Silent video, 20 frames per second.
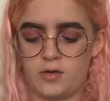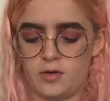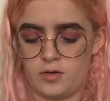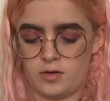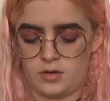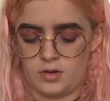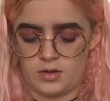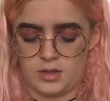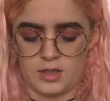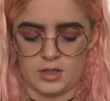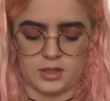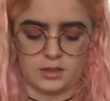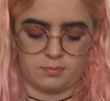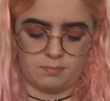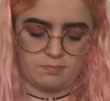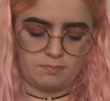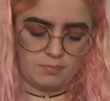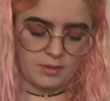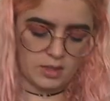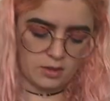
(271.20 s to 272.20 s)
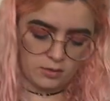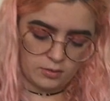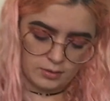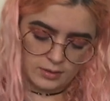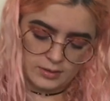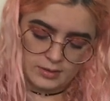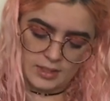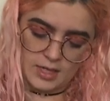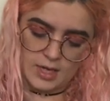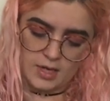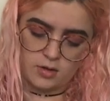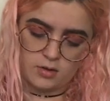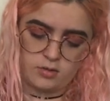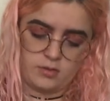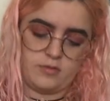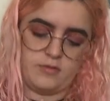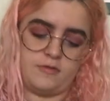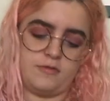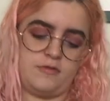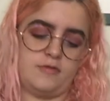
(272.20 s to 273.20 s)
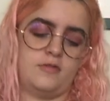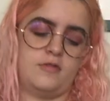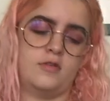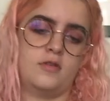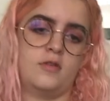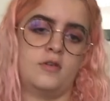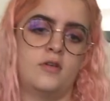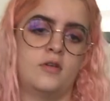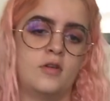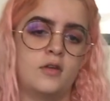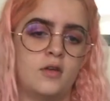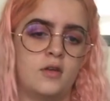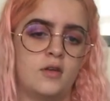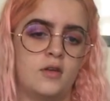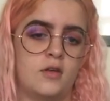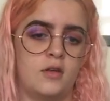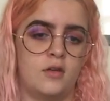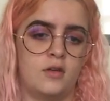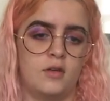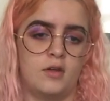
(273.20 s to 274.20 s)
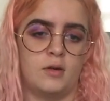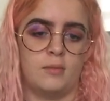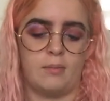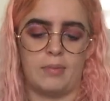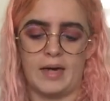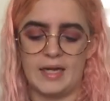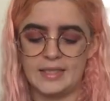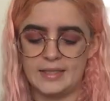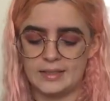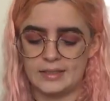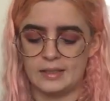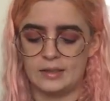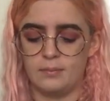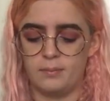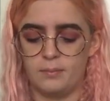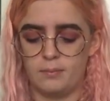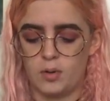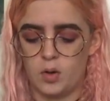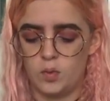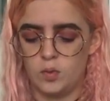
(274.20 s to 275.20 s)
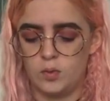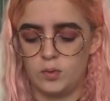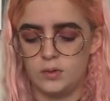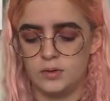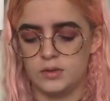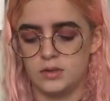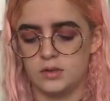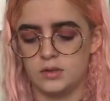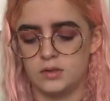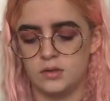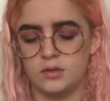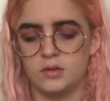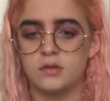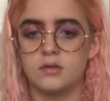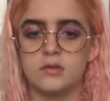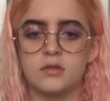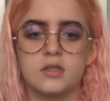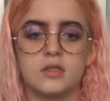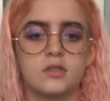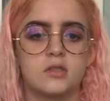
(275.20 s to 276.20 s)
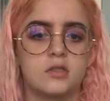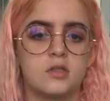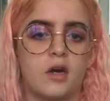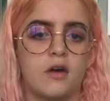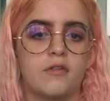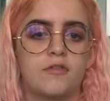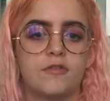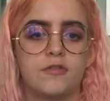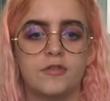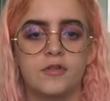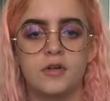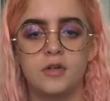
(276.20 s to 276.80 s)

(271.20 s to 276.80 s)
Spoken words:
got this big old set of plates and bowls and stuff